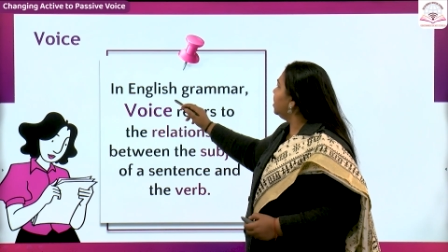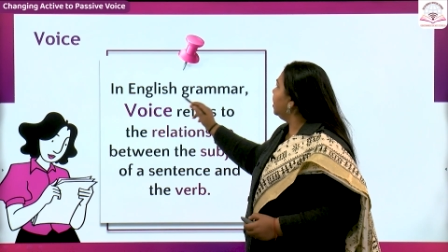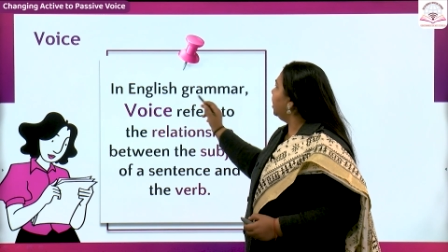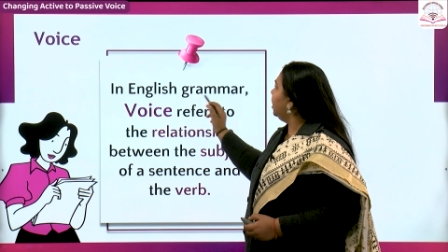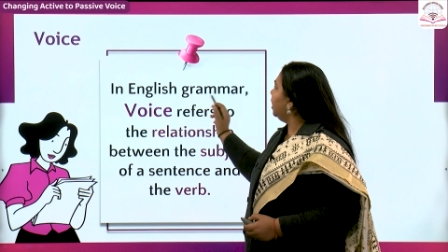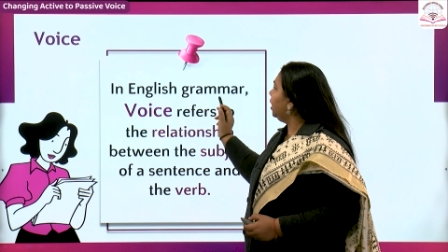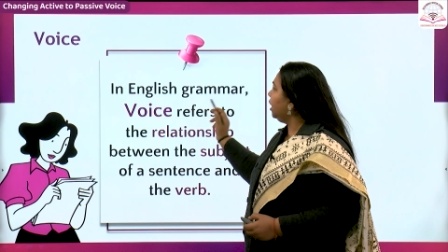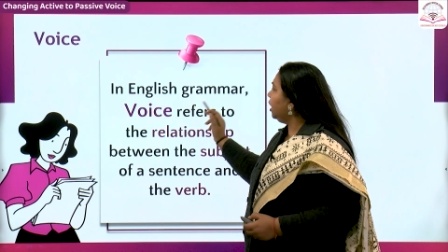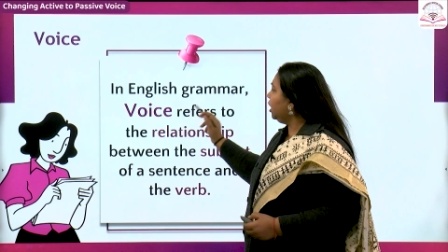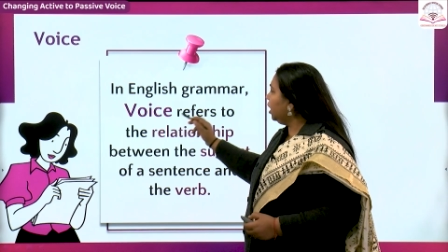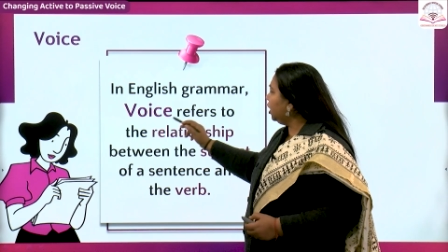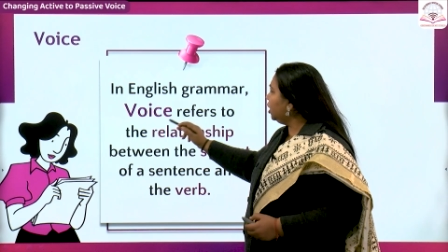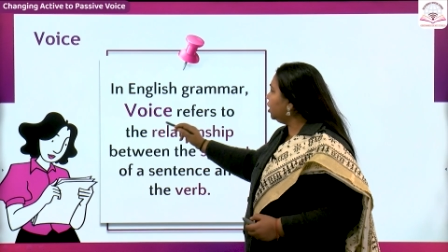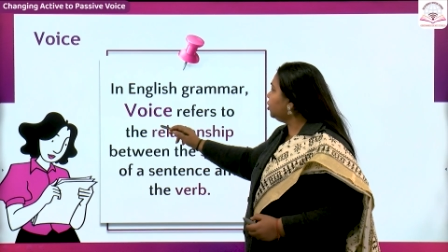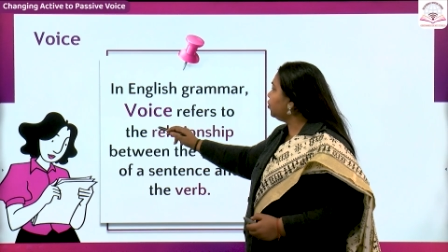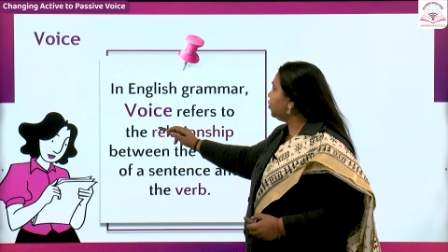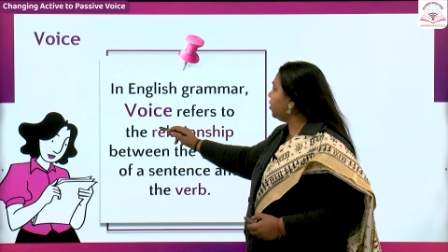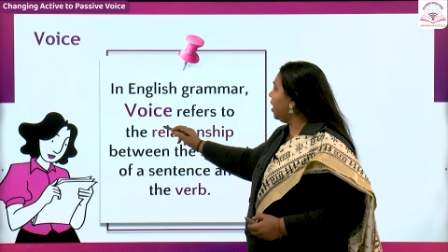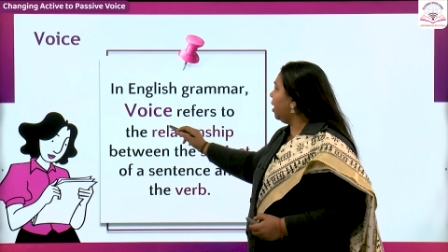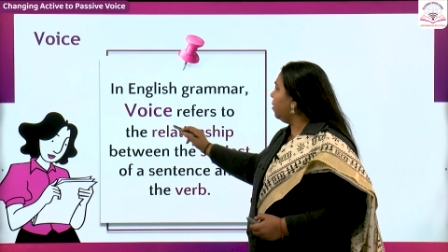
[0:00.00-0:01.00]
In English
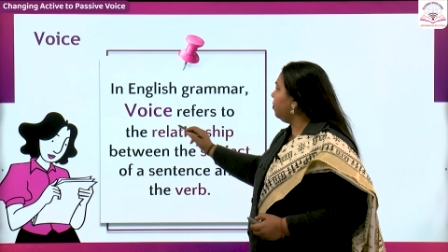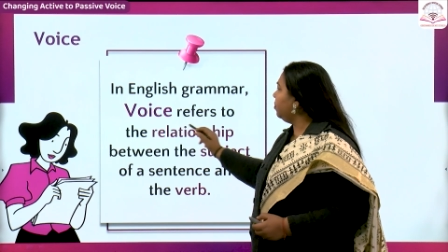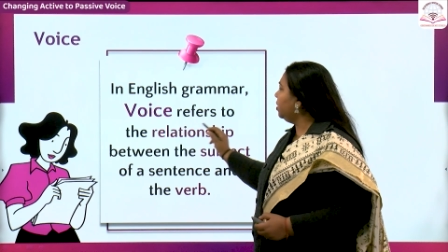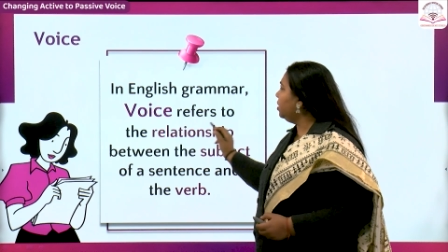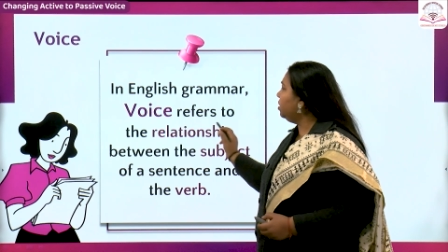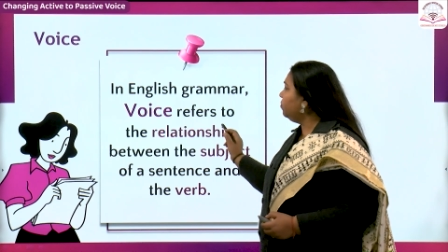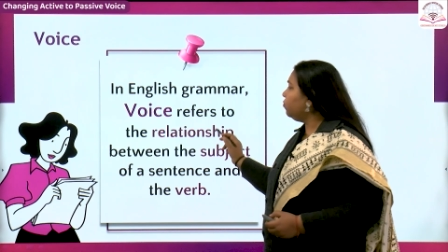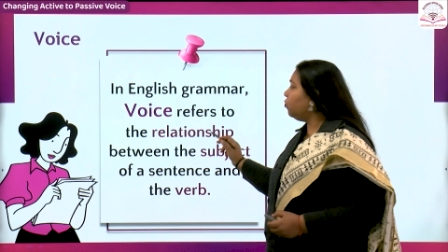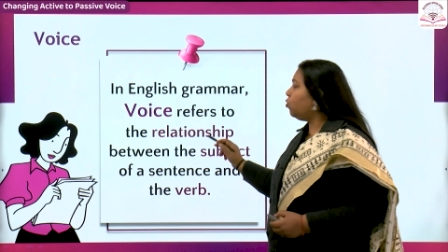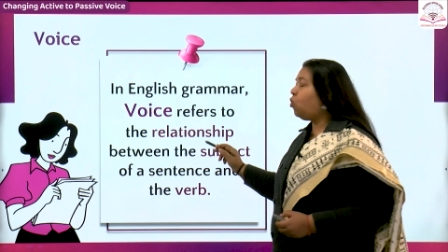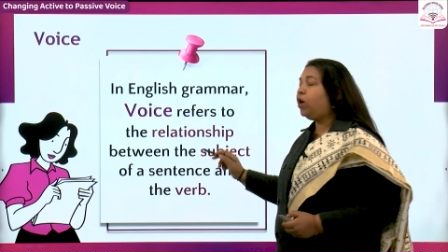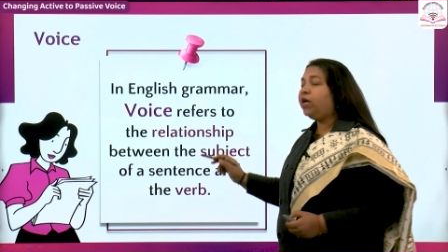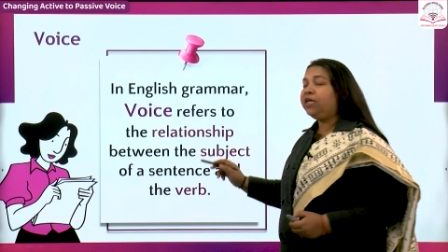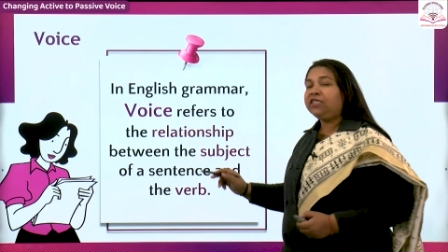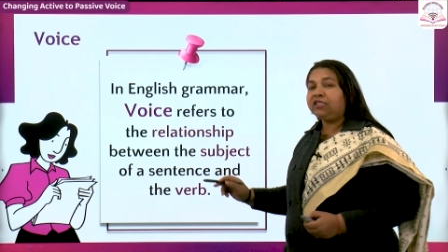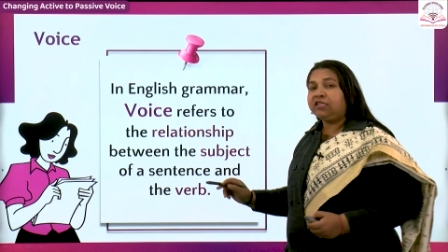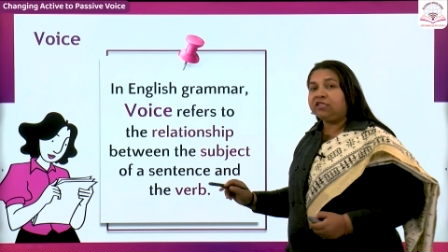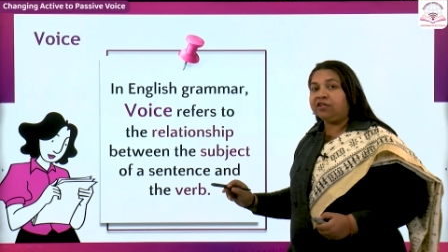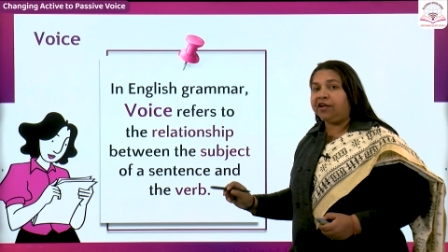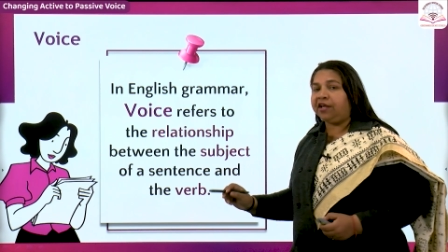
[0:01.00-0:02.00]
grammar,
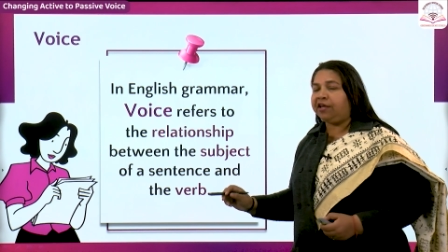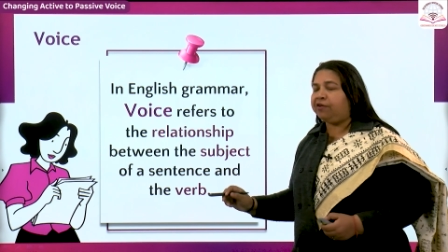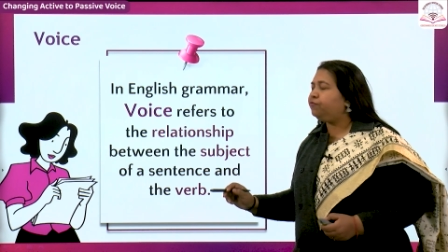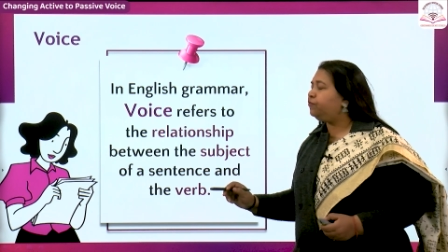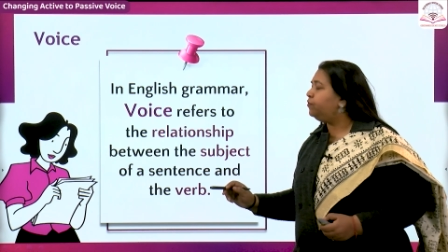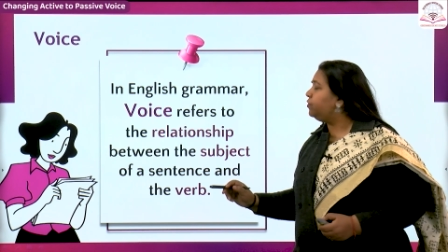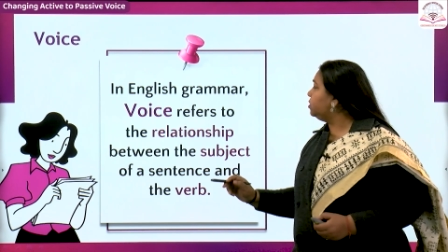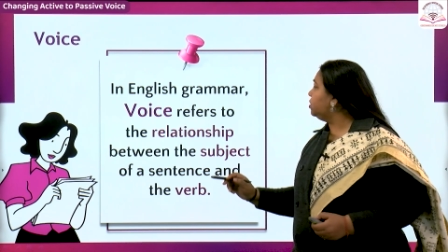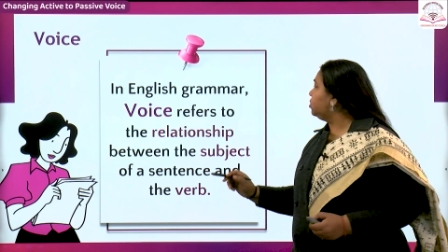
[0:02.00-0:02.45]
voice refers